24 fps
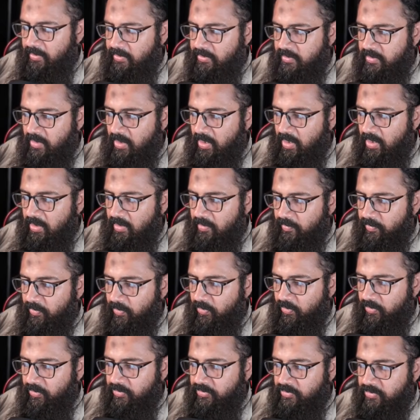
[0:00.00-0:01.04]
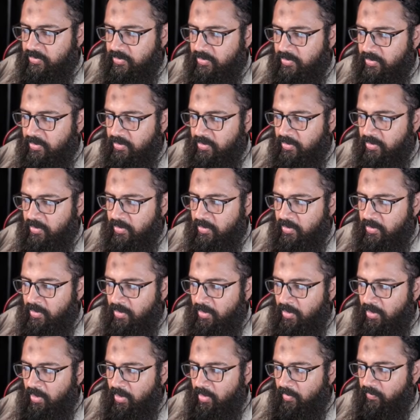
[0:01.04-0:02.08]
saw the post
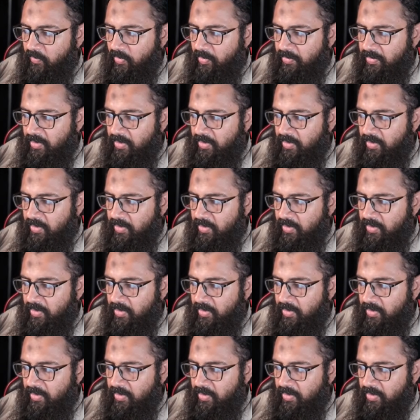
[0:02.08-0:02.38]
from